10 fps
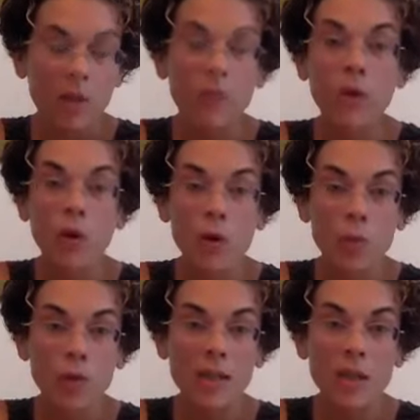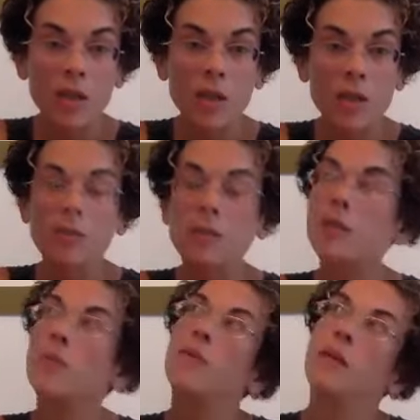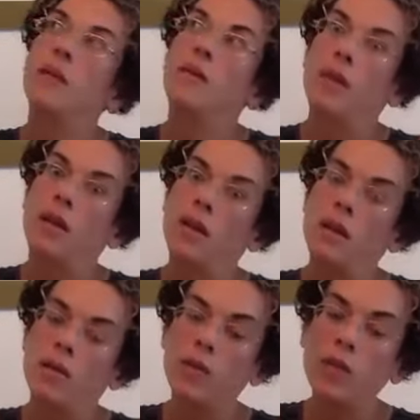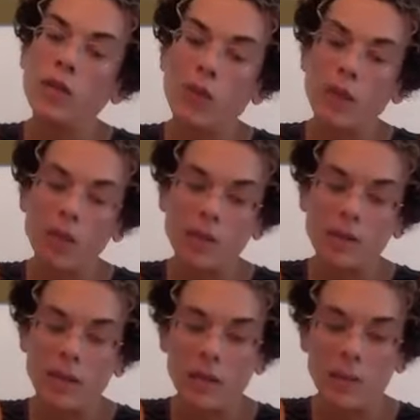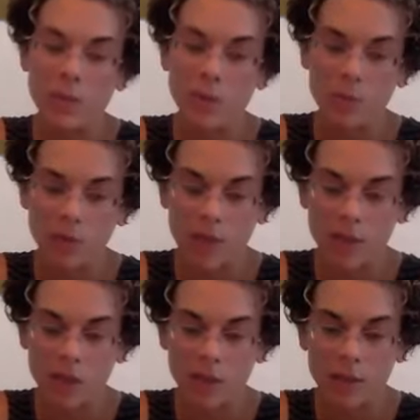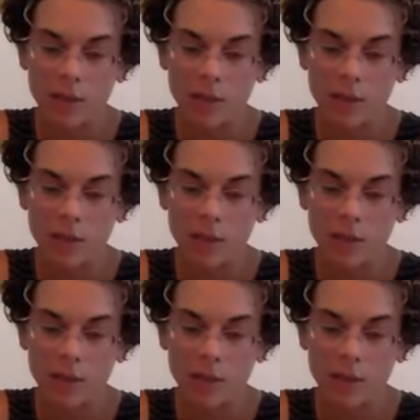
for your own protection? So think of redirection as God's protection.